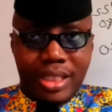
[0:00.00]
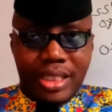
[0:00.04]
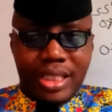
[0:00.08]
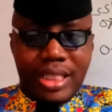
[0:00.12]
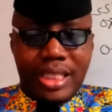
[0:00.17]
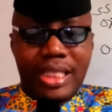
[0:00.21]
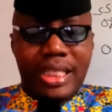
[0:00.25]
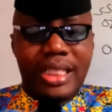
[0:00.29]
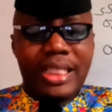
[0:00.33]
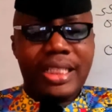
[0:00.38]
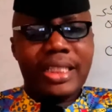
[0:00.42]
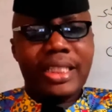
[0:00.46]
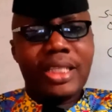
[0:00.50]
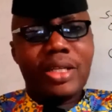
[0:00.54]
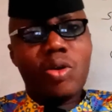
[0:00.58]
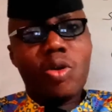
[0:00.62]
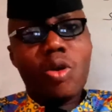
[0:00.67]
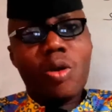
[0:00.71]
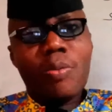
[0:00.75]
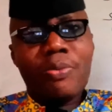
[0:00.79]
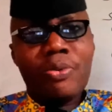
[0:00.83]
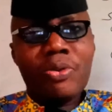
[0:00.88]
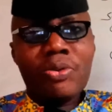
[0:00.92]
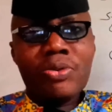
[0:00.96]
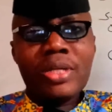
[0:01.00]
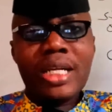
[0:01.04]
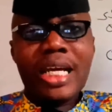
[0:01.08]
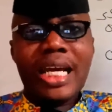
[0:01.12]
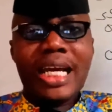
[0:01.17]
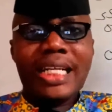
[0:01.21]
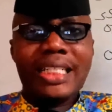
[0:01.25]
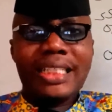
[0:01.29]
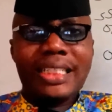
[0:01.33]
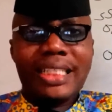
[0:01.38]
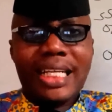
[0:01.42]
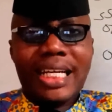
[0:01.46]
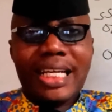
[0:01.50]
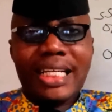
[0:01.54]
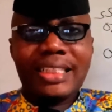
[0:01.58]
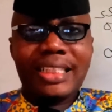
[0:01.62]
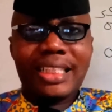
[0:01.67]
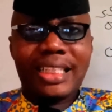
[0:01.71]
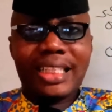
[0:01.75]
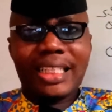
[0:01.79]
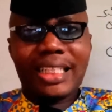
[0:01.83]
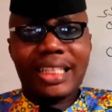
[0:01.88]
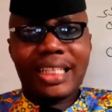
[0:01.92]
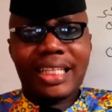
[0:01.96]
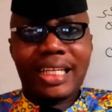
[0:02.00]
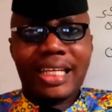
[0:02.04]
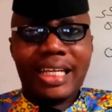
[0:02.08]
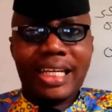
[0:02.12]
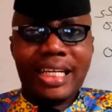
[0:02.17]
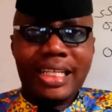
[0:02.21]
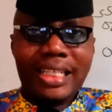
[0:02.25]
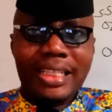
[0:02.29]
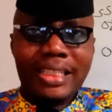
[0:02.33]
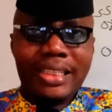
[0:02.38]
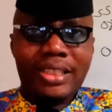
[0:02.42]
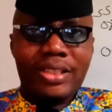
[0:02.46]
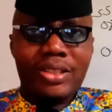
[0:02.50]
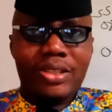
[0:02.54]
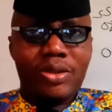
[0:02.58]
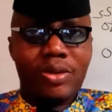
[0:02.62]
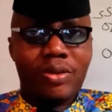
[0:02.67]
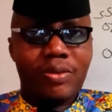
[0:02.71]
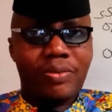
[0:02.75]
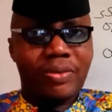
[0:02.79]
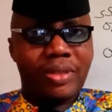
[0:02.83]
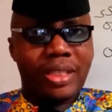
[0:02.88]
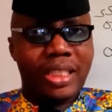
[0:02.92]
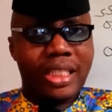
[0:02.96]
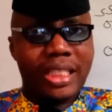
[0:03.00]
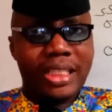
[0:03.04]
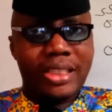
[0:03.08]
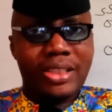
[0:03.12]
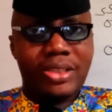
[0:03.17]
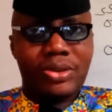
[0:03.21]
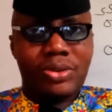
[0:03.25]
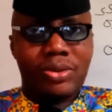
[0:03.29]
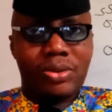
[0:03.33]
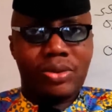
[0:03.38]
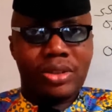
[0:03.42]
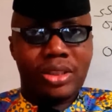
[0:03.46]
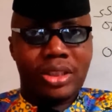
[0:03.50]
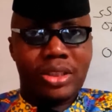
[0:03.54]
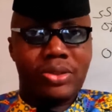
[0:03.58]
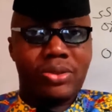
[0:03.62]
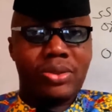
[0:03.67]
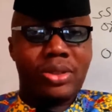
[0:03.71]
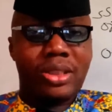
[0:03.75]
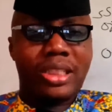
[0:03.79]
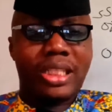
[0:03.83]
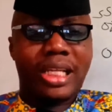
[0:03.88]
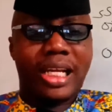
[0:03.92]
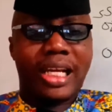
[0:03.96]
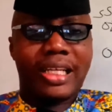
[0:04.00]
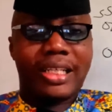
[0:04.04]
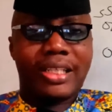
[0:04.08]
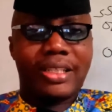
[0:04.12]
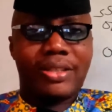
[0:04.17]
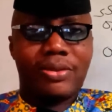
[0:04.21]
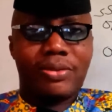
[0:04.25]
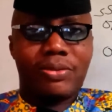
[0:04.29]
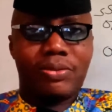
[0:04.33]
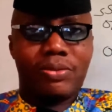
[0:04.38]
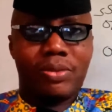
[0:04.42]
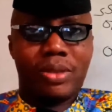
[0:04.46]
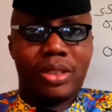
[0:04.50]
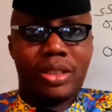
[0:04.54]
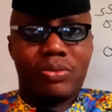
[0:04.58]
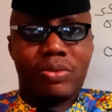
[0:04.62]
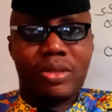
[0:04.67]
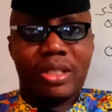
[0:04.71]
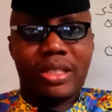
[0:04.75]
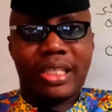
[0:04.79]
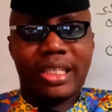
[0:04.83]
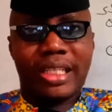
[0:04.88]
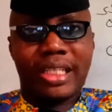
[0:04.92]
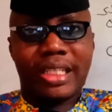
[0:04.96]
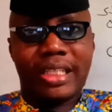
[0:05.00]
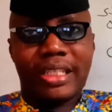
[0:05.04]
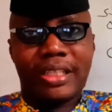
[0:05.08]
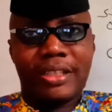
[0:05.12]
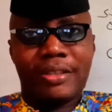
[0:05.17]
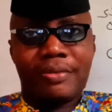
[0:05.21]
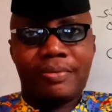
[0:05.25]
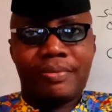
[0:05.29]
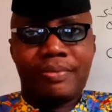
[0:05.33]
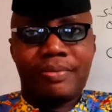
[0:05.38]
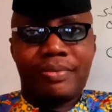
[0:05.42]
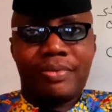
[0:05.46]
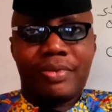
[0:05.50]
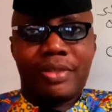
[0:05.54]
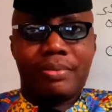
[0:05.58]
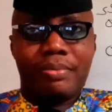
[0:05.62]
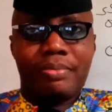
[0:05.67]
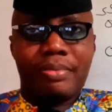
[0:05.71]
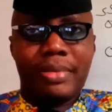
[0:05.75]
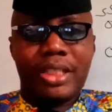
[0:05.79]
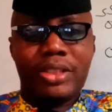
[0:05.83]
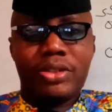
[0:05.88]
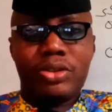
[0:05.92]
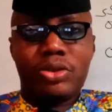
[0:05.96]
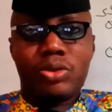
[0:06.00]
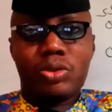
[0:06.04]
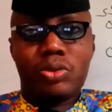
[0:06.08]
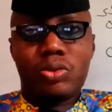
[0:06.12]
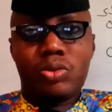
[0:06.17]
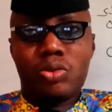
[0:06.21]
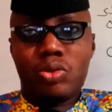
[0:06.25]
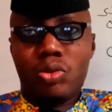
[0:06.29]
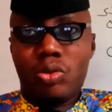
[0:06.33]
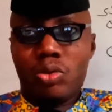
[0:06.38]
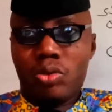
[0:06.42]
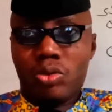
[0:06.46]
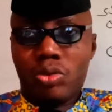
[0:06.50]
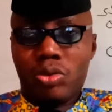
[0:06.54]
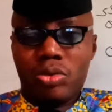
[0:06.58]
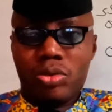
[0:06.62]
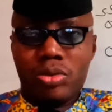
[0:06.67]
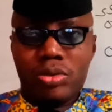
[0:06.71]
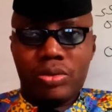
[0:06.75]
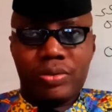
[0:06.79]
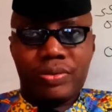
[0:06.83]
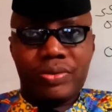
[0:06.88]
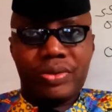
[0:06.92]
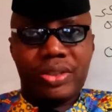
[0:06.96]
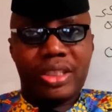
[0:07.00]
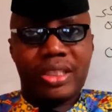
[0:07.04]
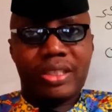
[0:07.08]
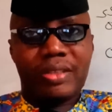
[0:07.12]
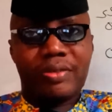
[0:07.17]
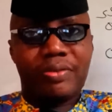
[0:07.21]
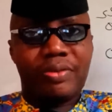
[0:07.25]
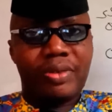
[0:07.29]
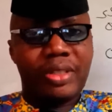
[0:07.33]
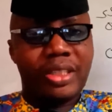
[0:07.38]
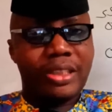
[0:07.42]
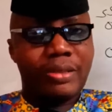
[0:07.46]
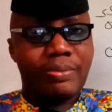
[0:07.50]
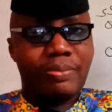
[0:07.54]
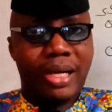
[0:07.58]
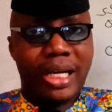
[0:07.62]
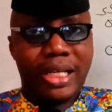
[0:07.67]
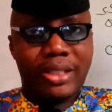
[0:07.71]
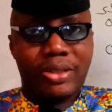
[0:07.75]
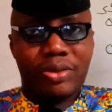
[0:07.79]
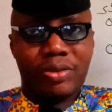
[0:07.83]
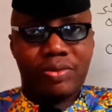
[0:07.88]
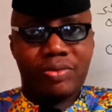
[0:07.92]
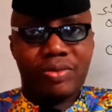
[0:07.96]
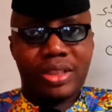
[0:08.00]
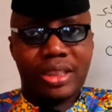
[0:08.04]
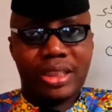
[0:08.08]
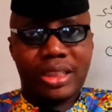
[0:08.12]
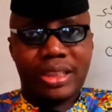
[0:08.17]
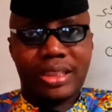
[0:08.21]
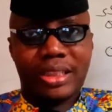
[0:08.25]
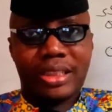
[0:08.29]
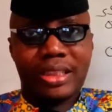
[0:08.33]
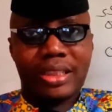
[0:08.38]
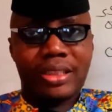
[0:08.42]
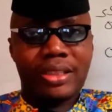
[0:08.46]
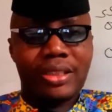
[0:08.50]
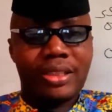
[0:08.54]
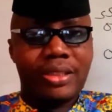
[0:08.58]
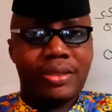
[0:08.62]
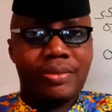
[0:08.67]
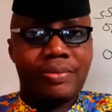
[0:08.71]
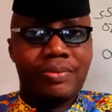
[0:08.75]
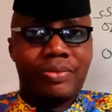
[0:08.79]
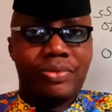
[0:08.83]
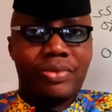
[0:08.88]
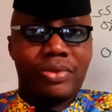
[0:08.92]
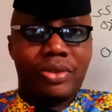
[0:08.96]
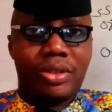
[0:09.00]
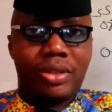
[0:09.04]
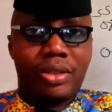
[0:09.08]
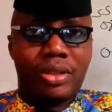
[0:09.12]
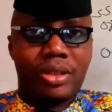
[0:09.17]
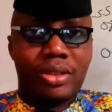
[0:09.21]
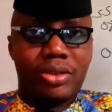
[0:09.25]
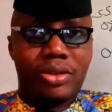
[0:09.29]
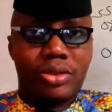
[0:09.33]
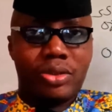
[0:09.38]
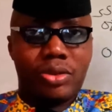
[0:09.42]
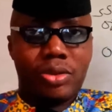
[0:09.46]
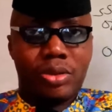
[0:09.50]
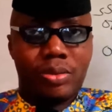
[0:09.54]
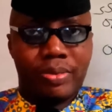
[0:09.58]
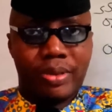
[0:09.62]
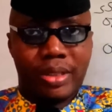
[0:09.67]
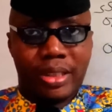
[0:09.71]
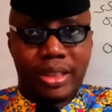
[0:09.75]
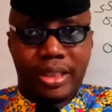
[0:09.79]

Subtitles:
In the open-ended kind of case study, just like we were meant to know in the first part of this topic,